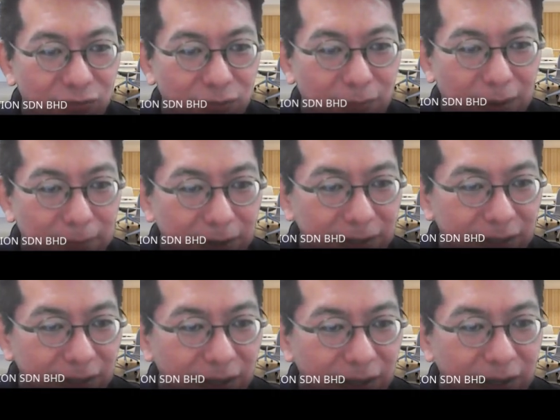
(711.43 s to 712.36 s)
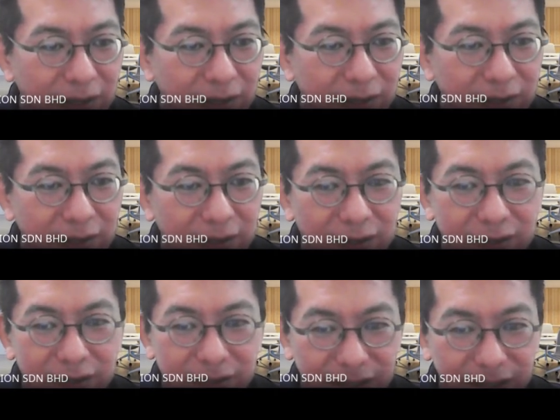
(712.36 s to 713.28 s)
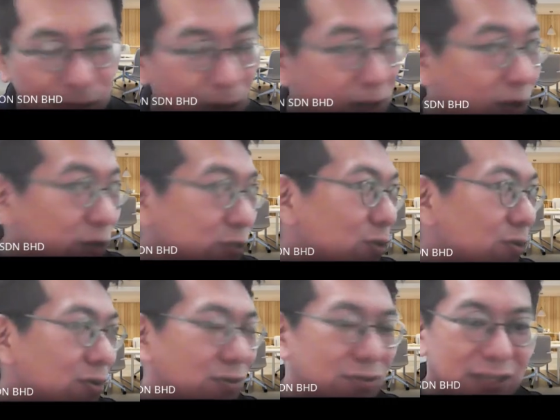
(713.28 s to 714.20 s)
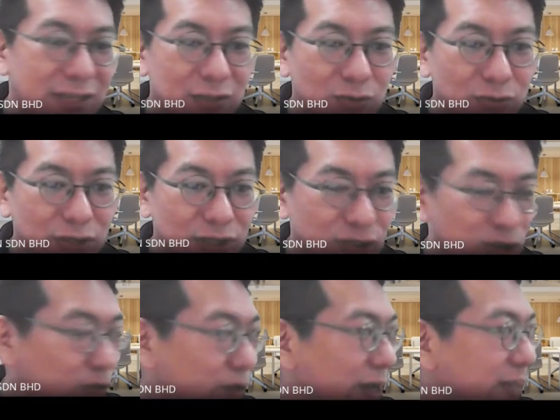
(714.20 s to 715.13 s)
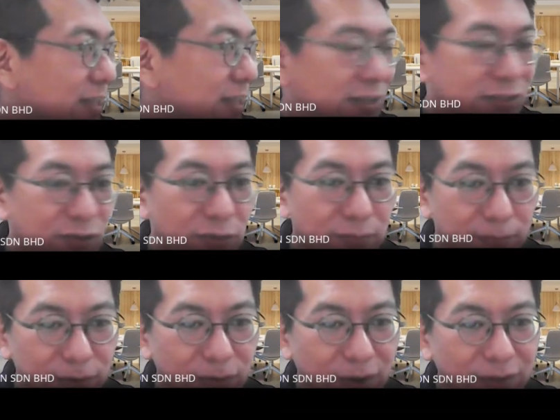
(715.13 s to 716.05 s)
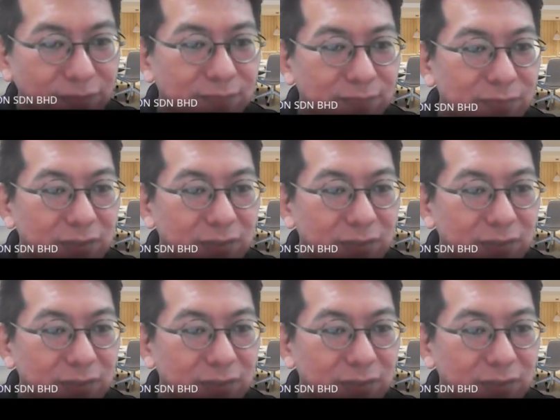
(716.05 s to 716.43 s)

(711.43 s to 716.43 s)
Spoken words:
remember this one also need to issue as a self bill.